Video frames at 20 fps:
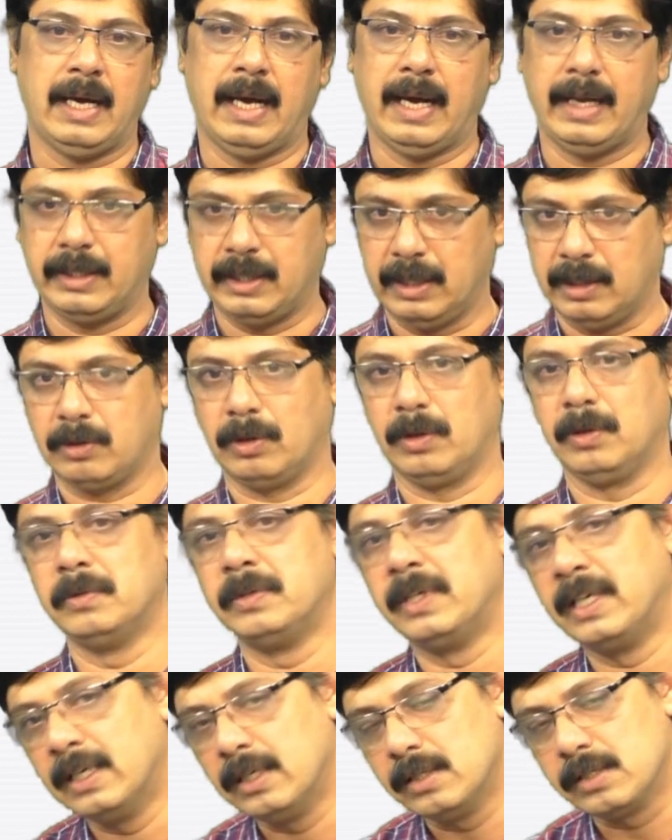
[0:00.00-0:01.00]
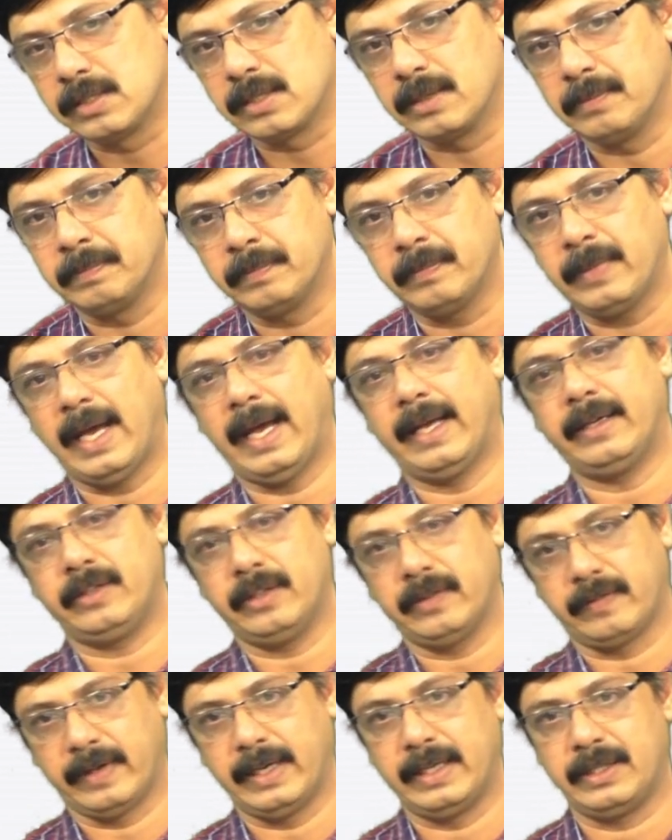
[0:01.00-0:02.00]
anti-colonialism,
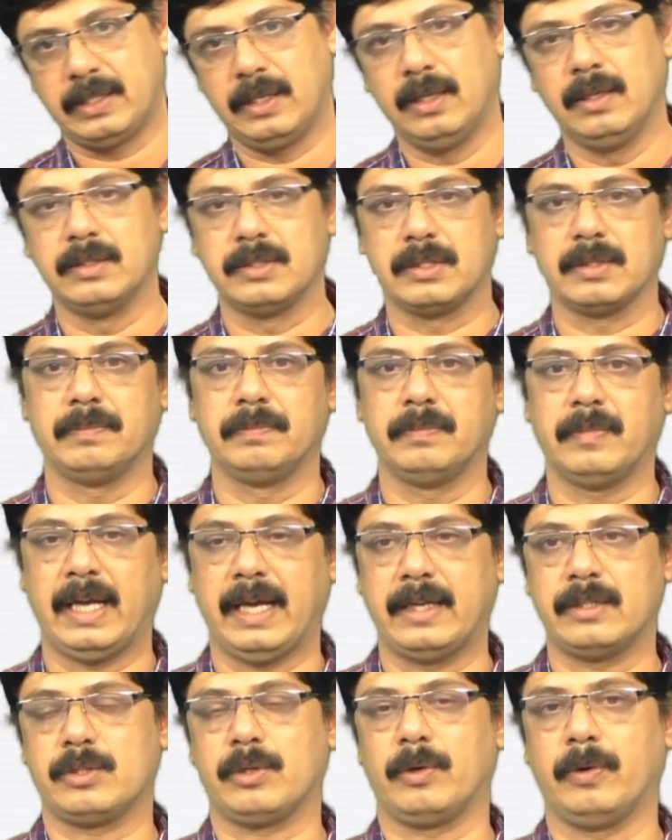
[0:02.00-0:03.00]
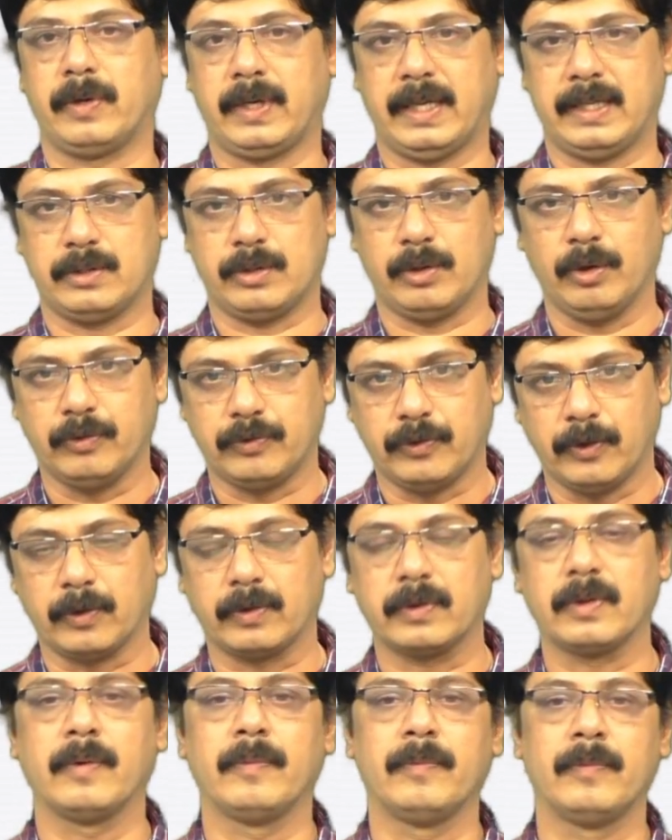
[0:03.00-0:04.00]
anti-racialism, and so on and so
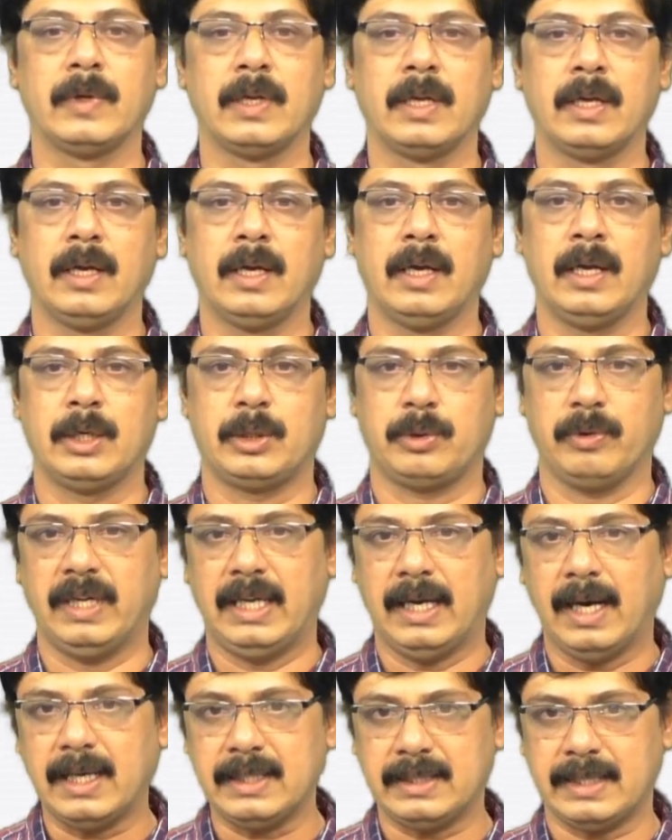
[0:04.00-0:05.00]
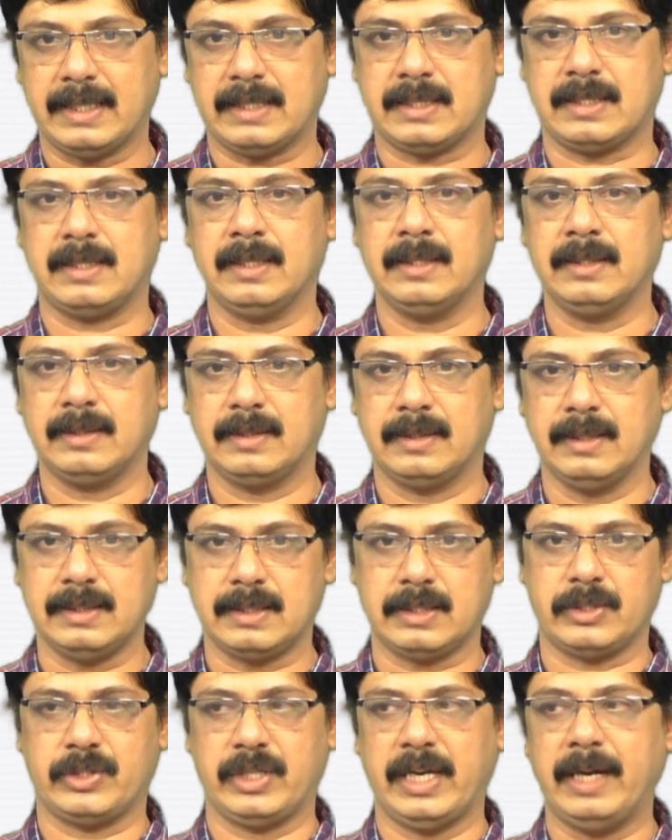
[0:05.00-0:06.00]
forth. To a large extent,
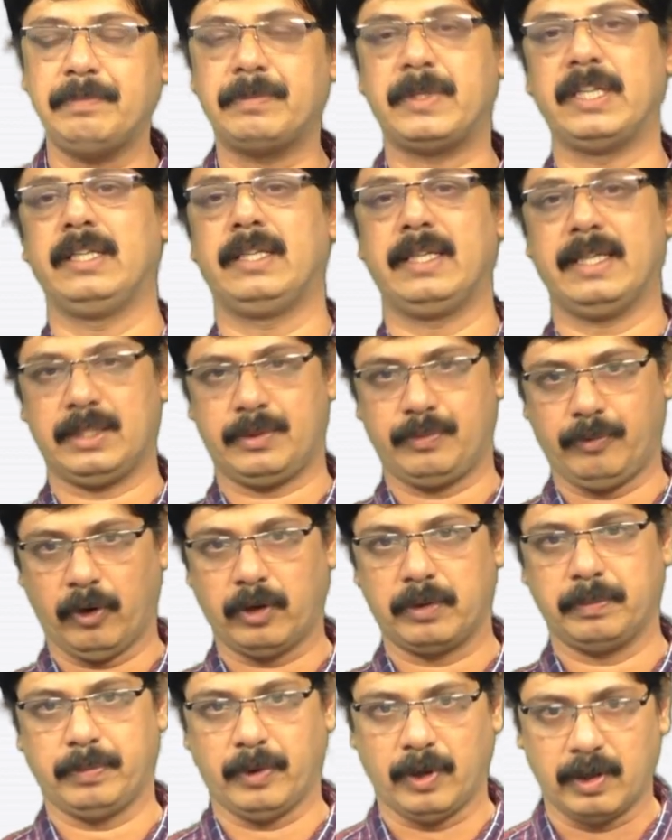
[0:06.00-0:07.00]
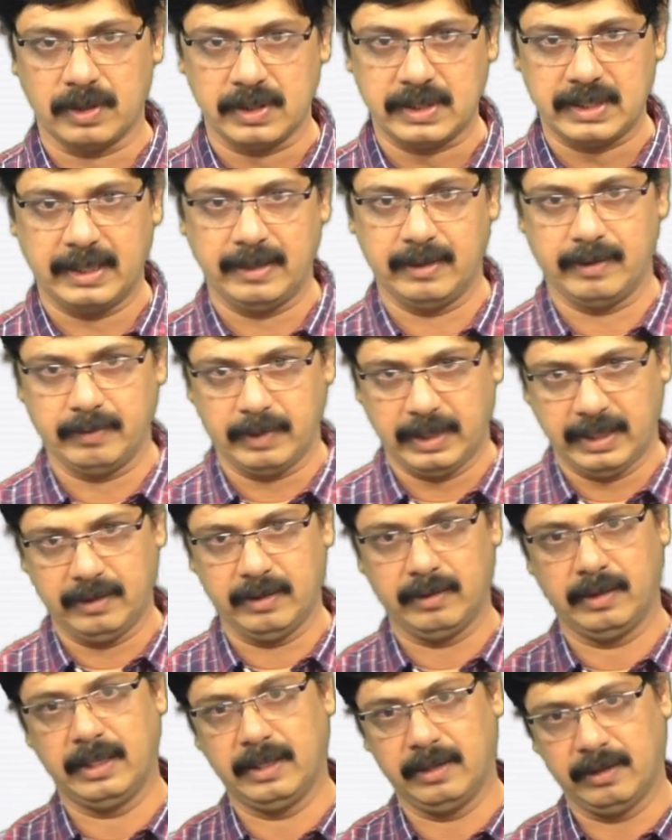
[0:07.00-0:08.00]
this shaped India's foreign policy
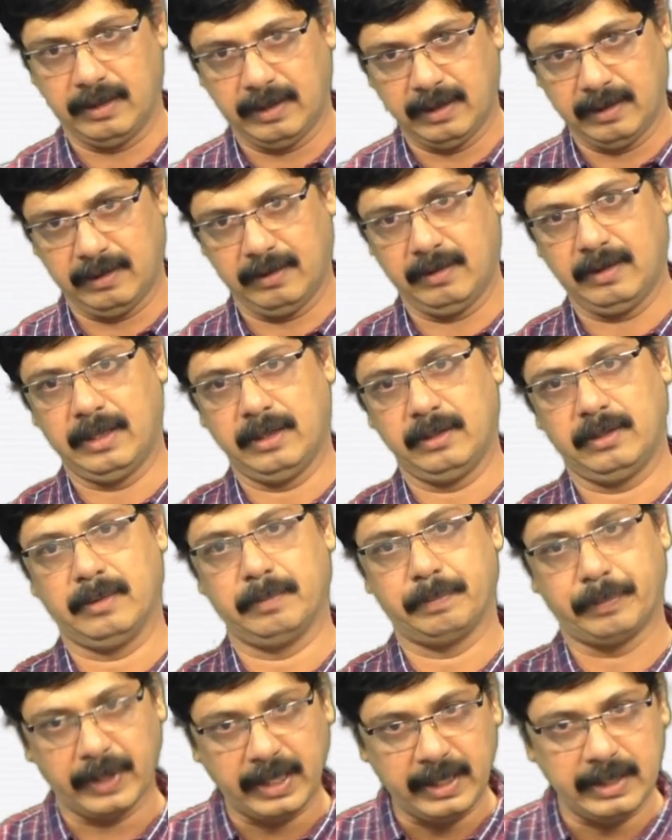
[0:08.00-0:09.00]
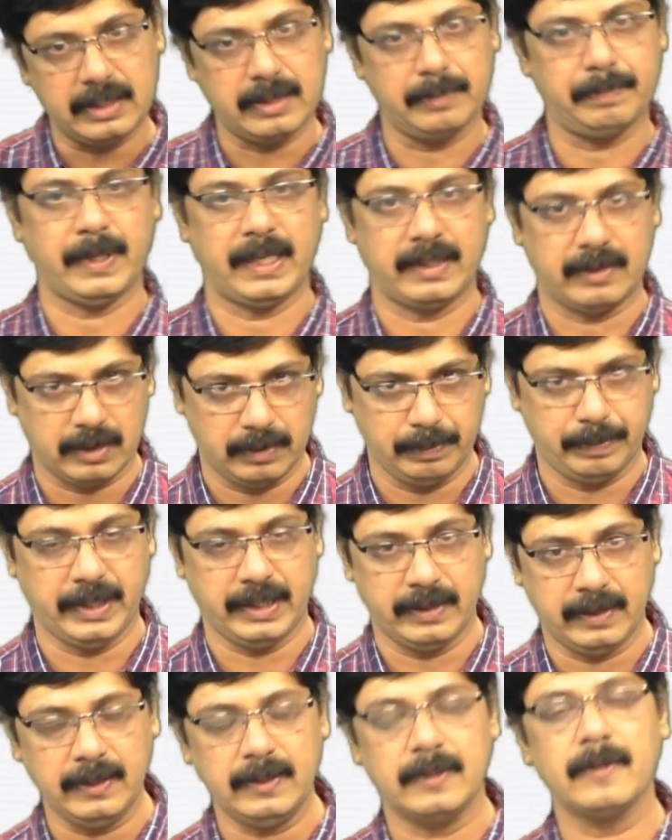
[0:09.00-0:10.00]
in the pre-independent
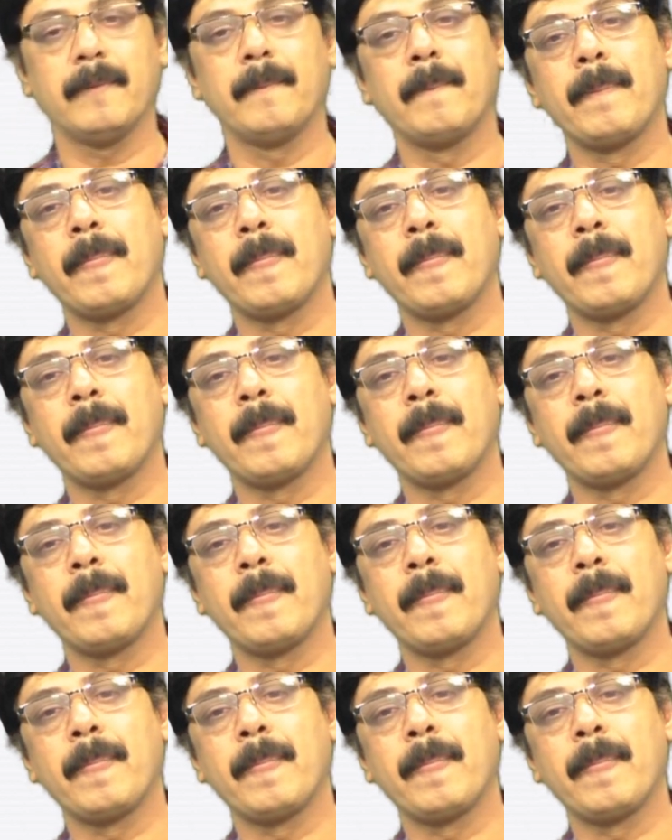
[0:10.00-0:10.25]
period.